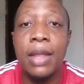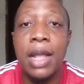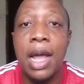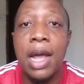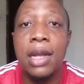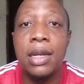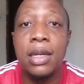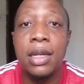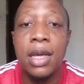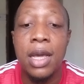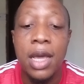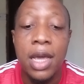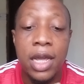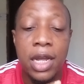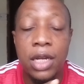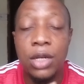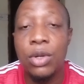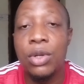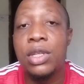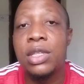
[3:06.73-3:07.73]
And
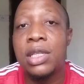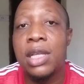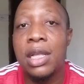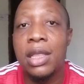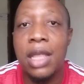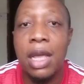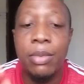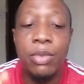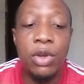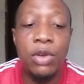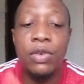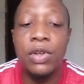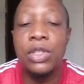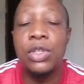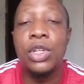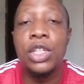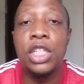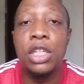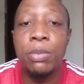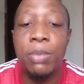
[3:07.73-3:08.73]
this time you
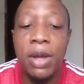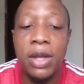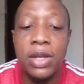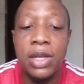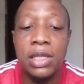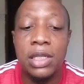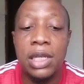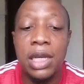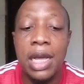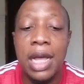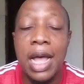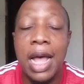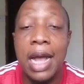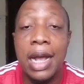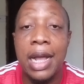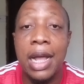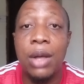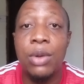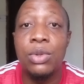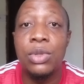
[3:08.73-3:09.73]
create a Chipper USD
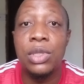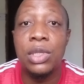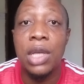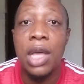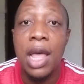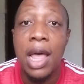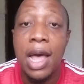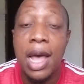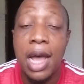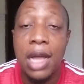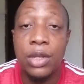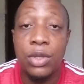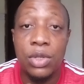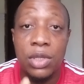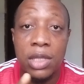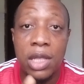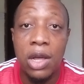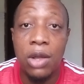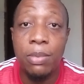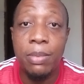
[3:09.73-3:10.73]
account and you
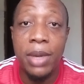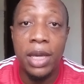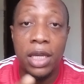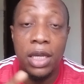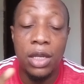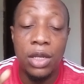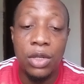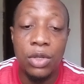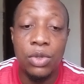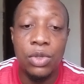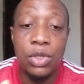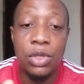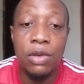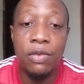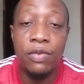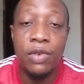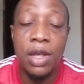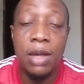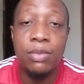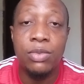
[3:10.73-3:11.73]
start making use
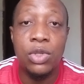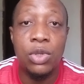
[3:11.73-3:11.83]
of them.